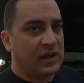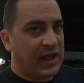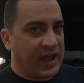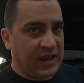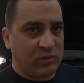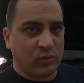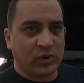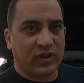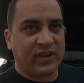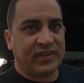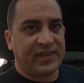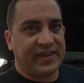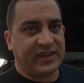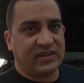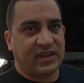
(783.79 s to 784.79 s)
I really
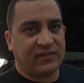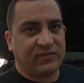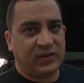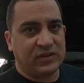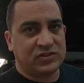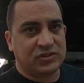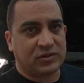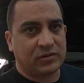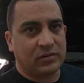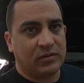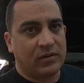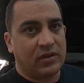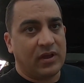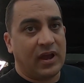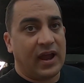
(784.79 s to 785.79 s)
like that feature.
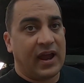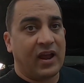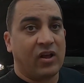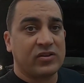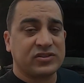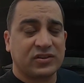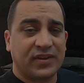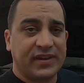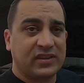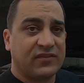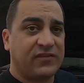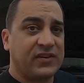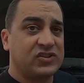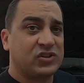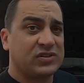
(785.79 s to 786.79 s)
I also like the feature,